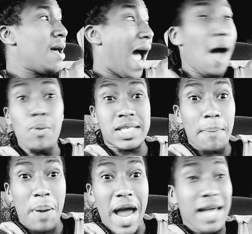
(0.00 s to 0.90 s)
I would say
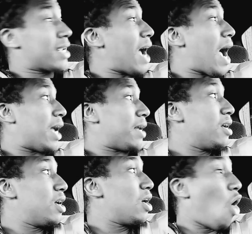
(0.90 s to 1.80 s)
pay the guy.
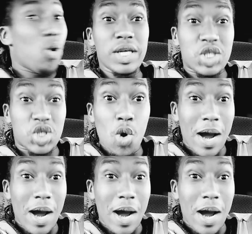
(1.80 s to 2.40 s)
Only $2